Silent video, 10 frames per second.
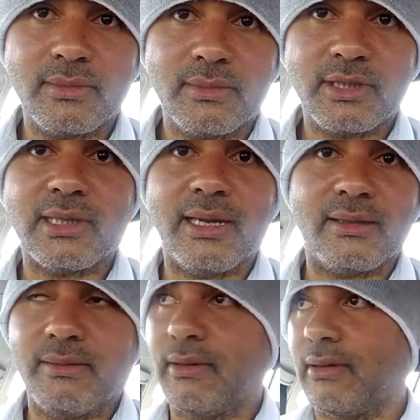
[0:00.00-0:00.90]
state
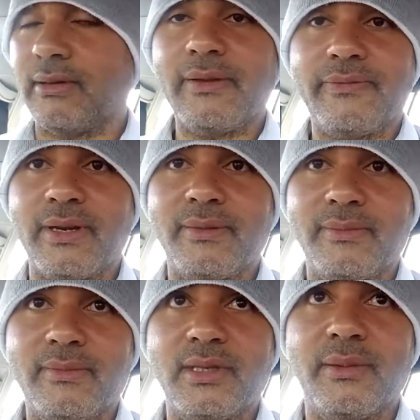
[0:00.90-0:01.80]
or different
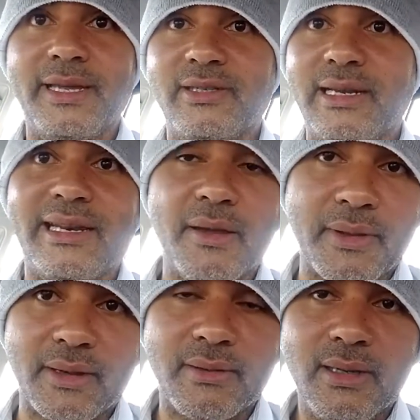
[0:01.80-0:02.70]
dimension to
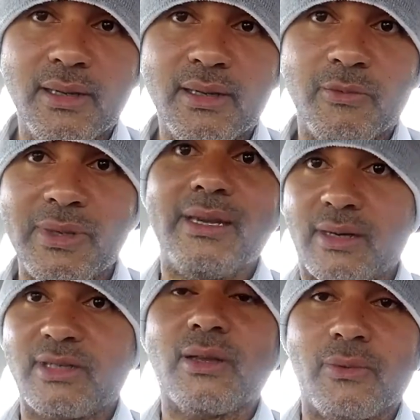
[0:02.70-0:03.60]
another, we are
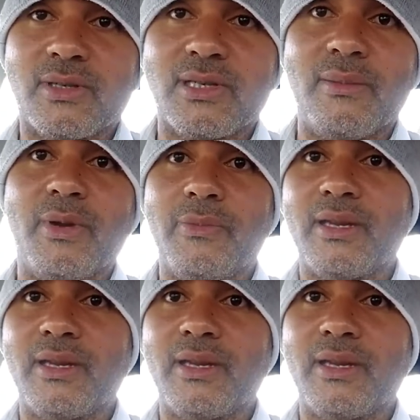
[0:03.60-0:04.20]
still the same, but we